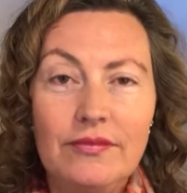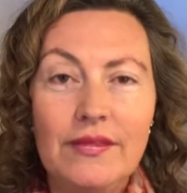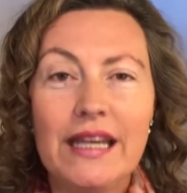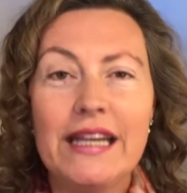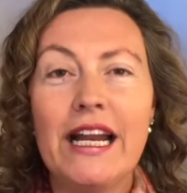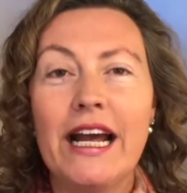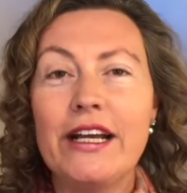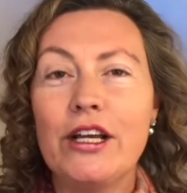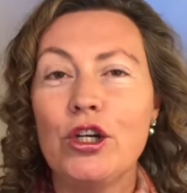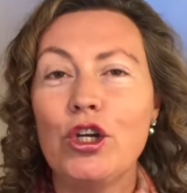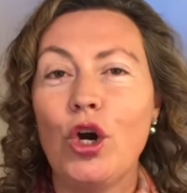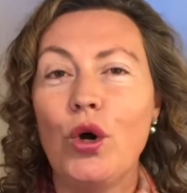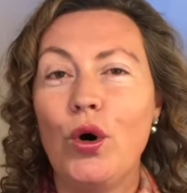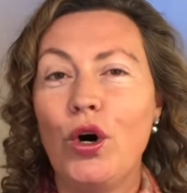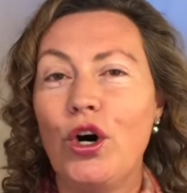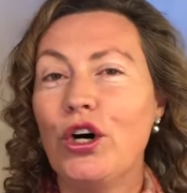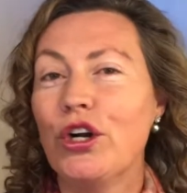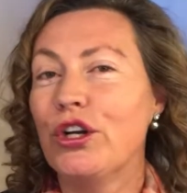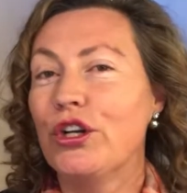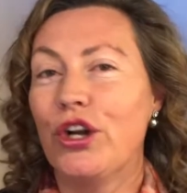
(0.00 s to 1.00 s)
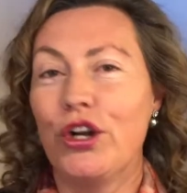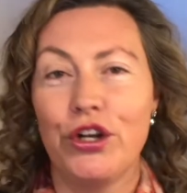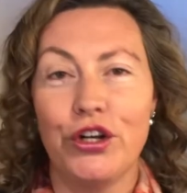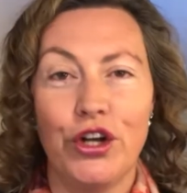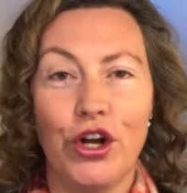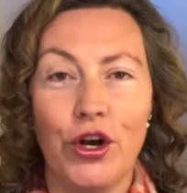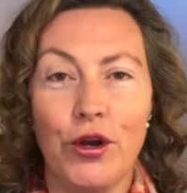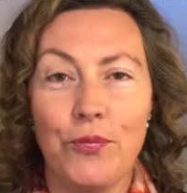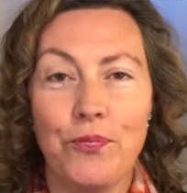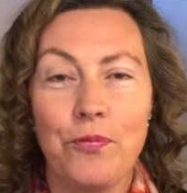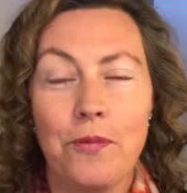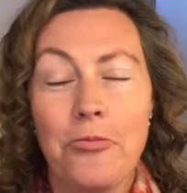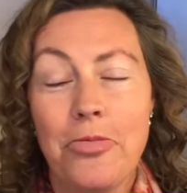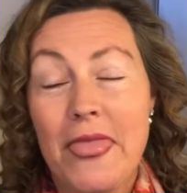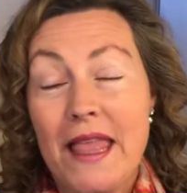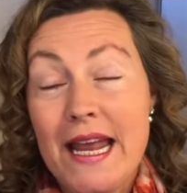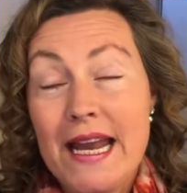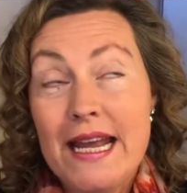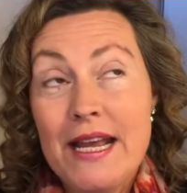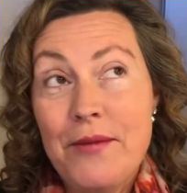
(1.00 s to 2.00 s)
And I could go on and on and on.
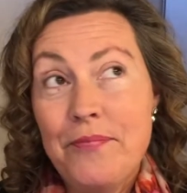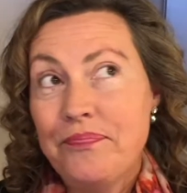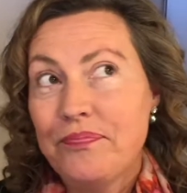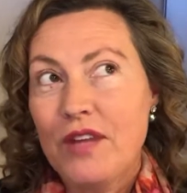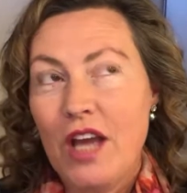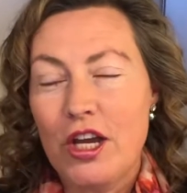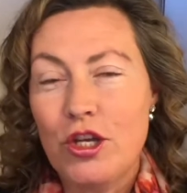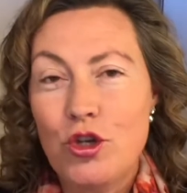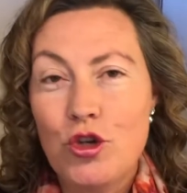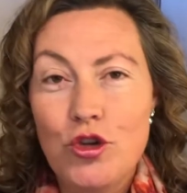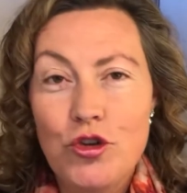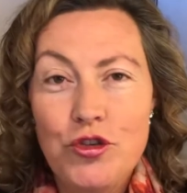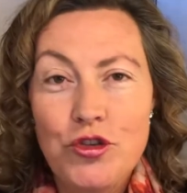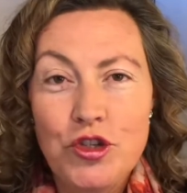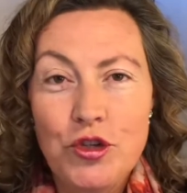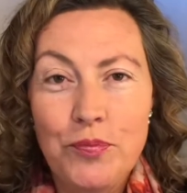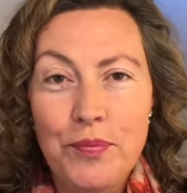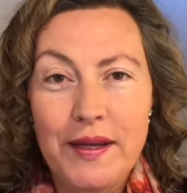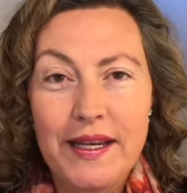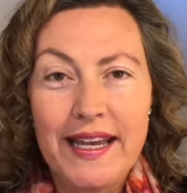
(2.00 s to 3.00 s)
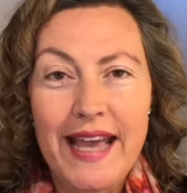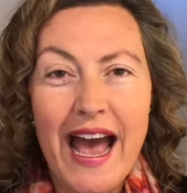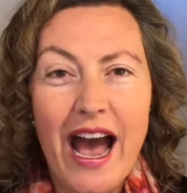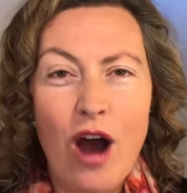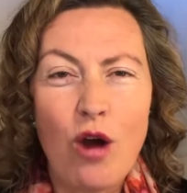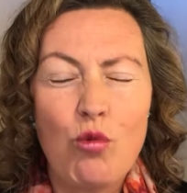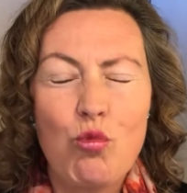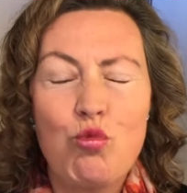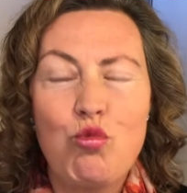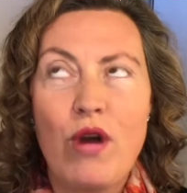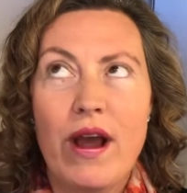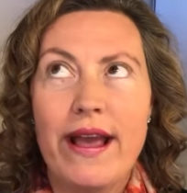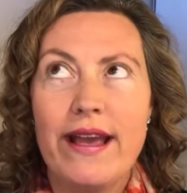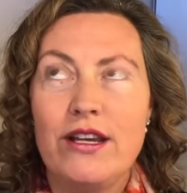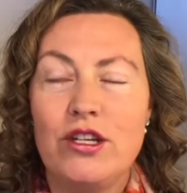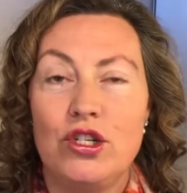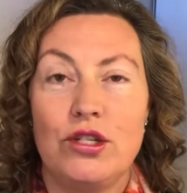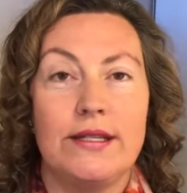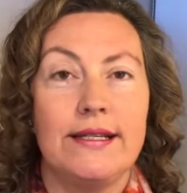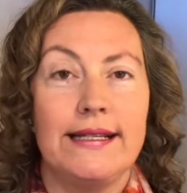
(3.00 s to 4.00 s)
I used to be
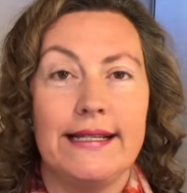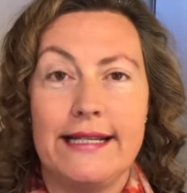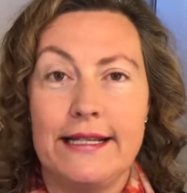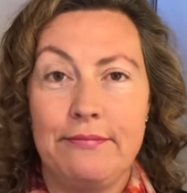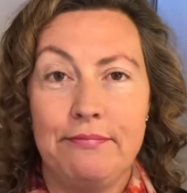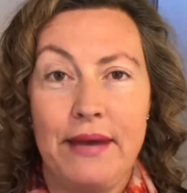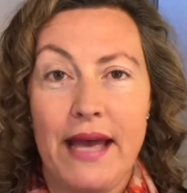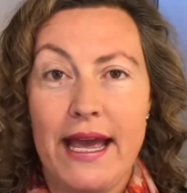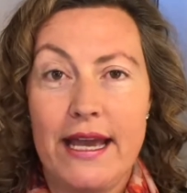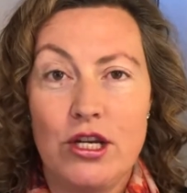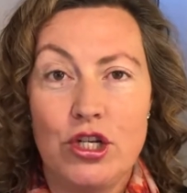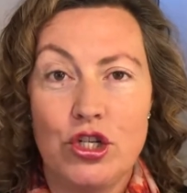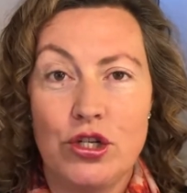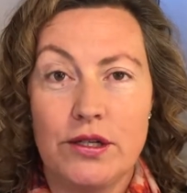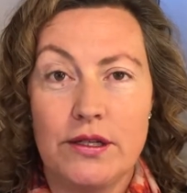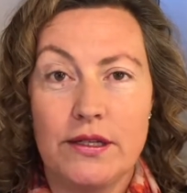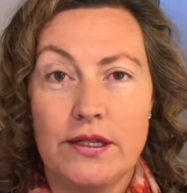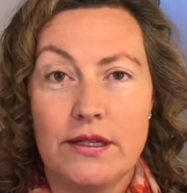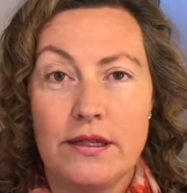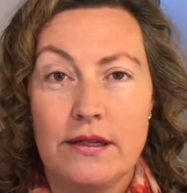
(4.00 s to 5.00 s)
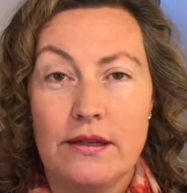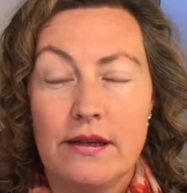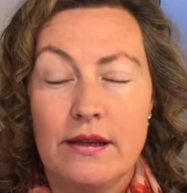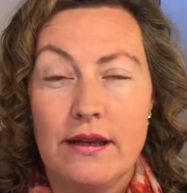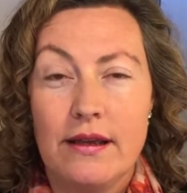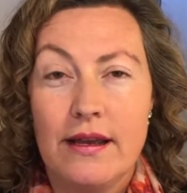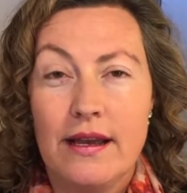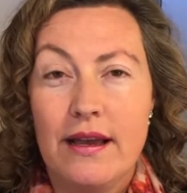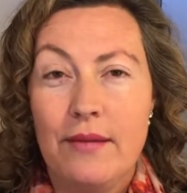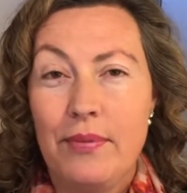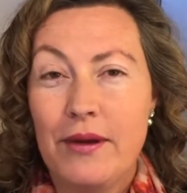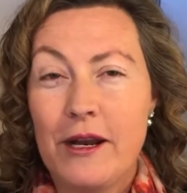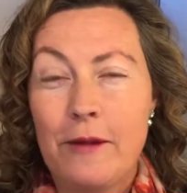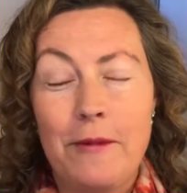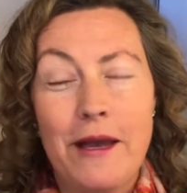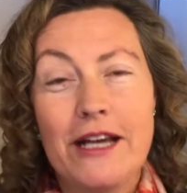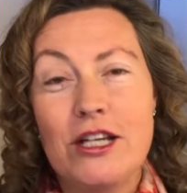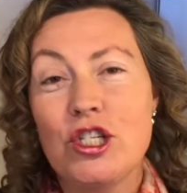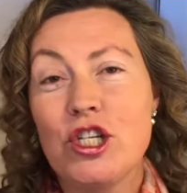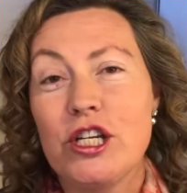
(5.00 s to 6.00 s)
outrageously impatient, but
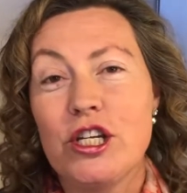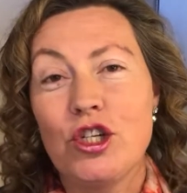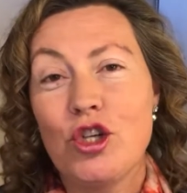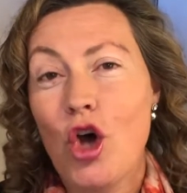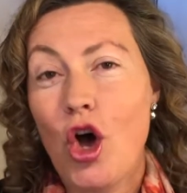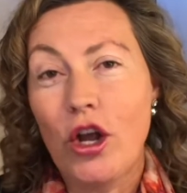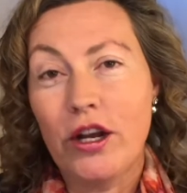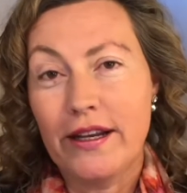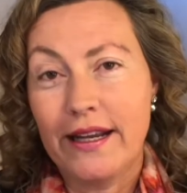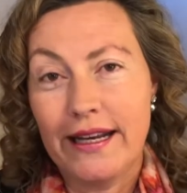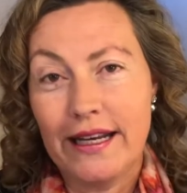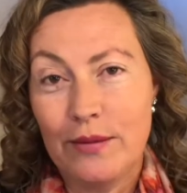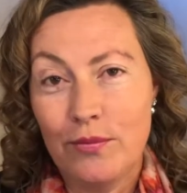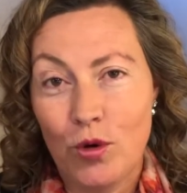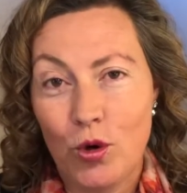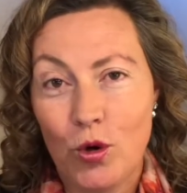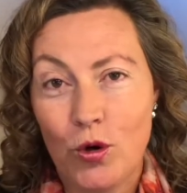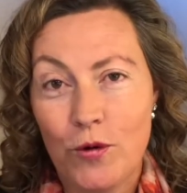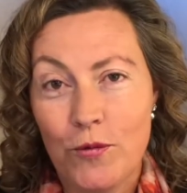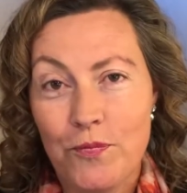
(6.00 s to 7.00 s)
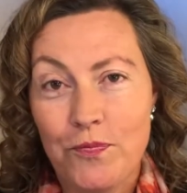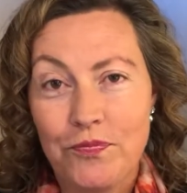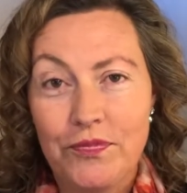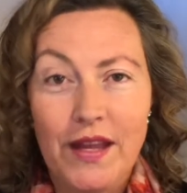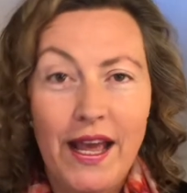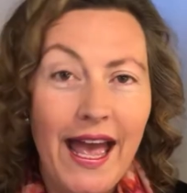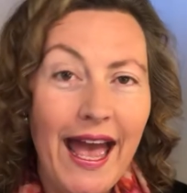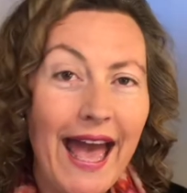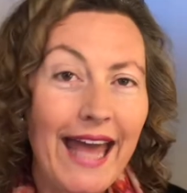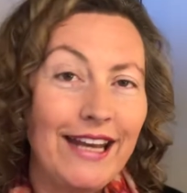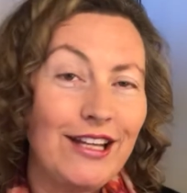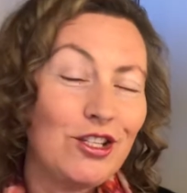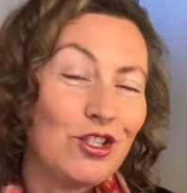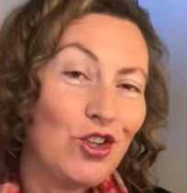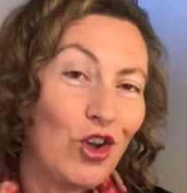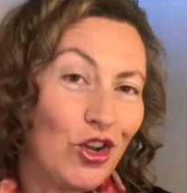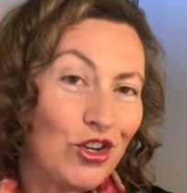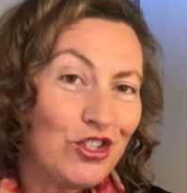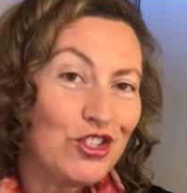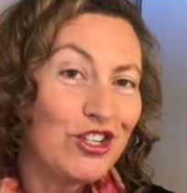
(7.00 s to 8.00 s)
I'm actually not anymore. And it's
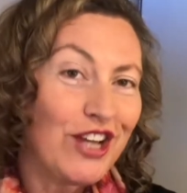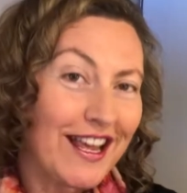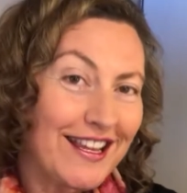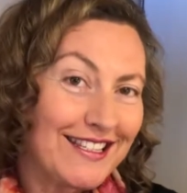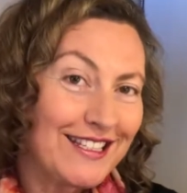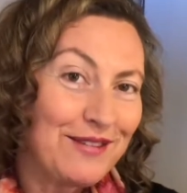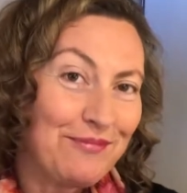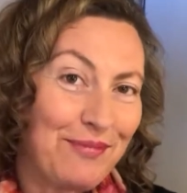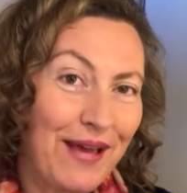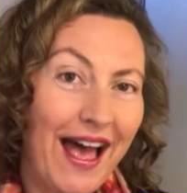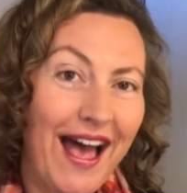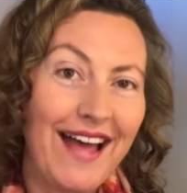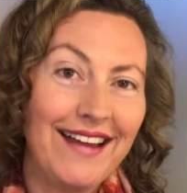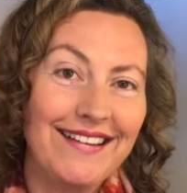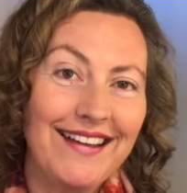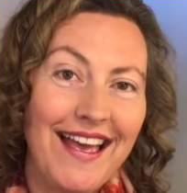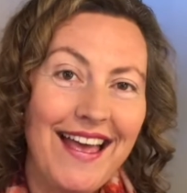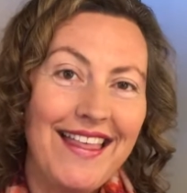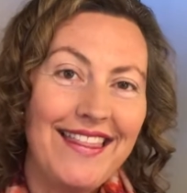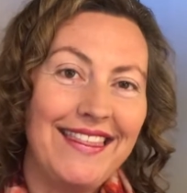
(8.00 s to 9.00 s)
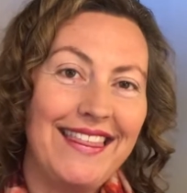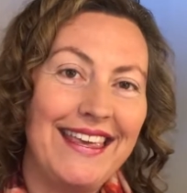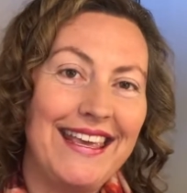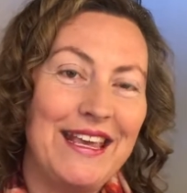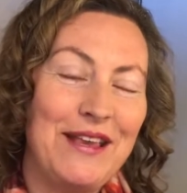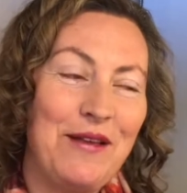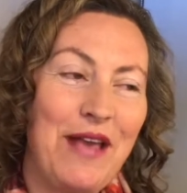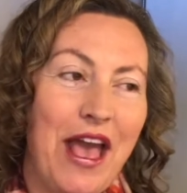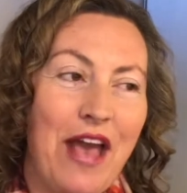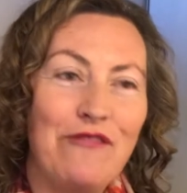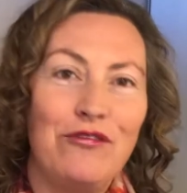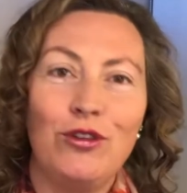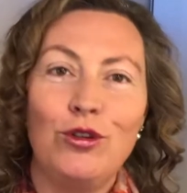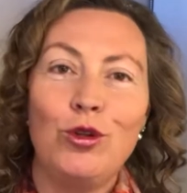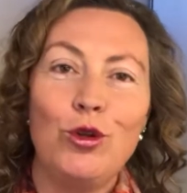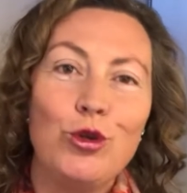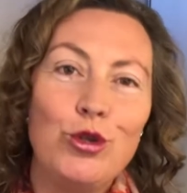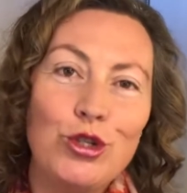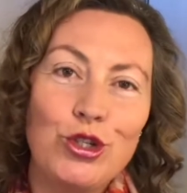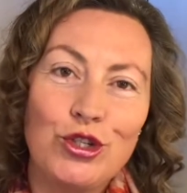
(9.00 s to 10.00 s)
not just about the
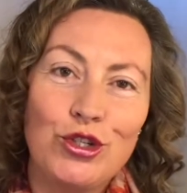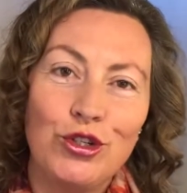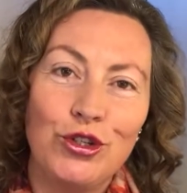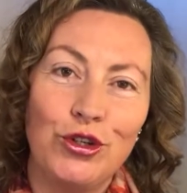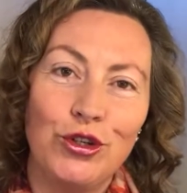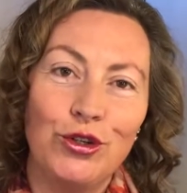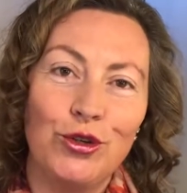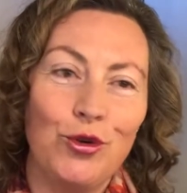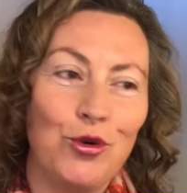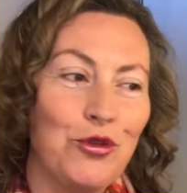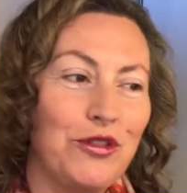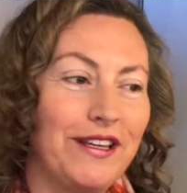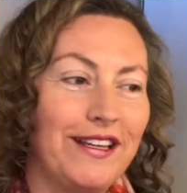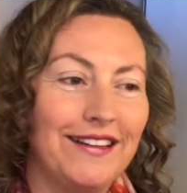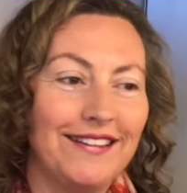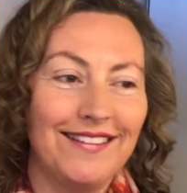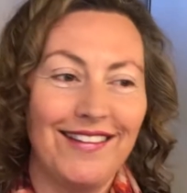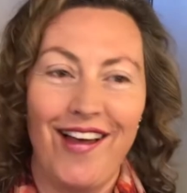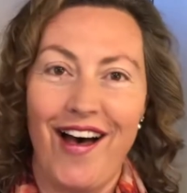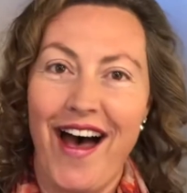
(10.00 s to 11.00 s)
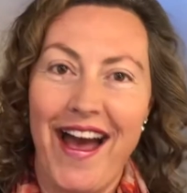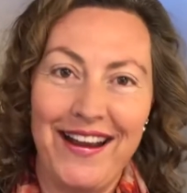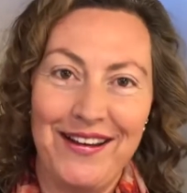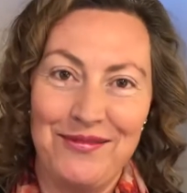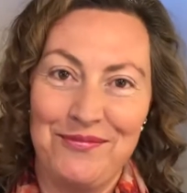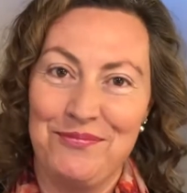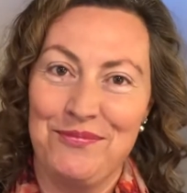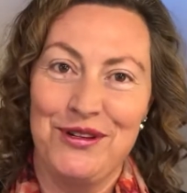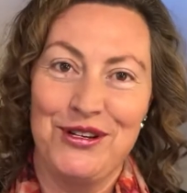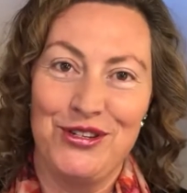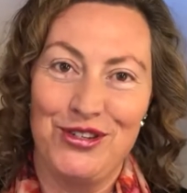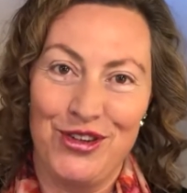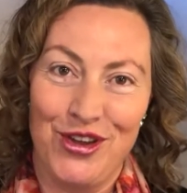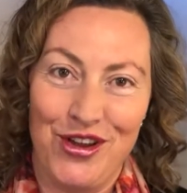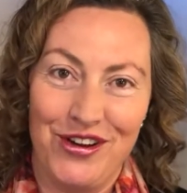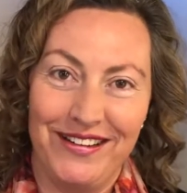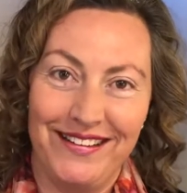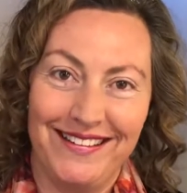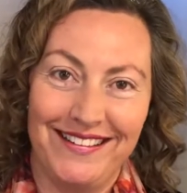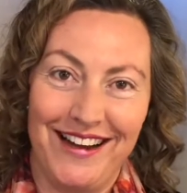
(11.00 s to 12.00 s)
evolution or the enlightenment
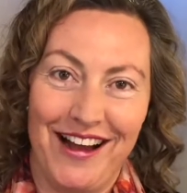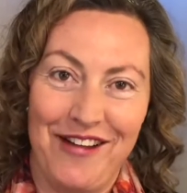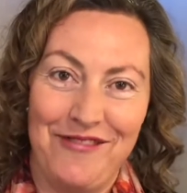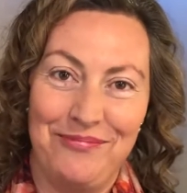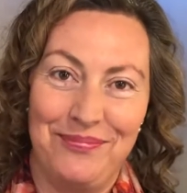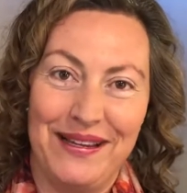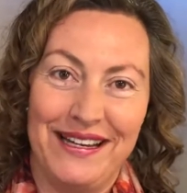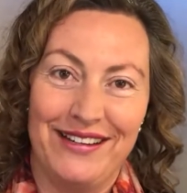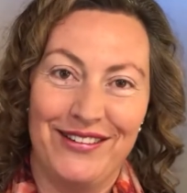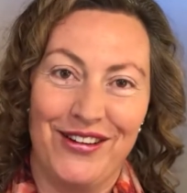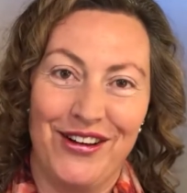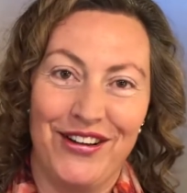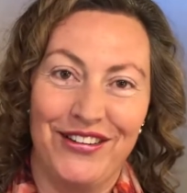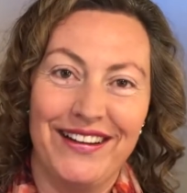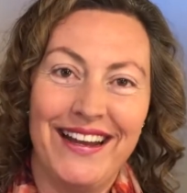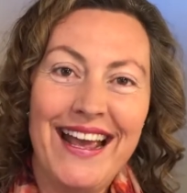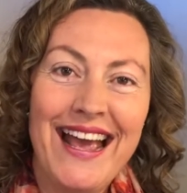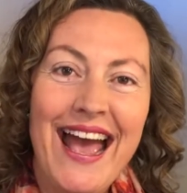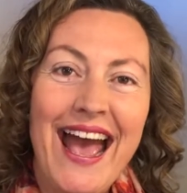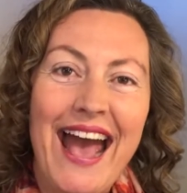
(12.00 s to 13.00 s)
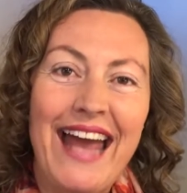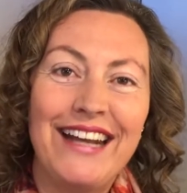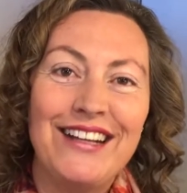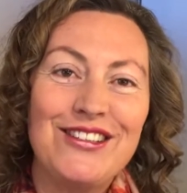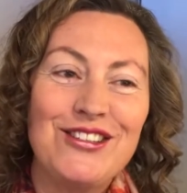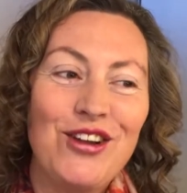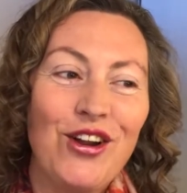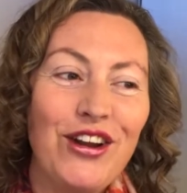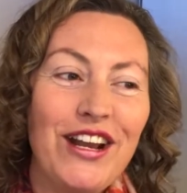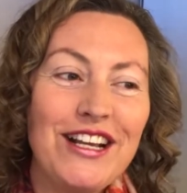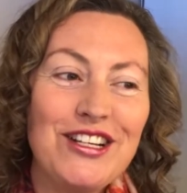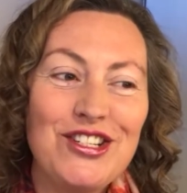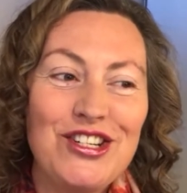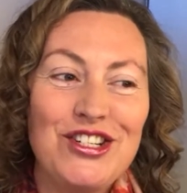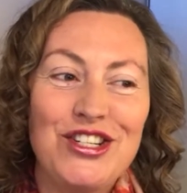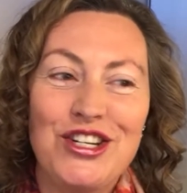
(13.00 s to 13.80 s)
journey that I've been on. And it's not actually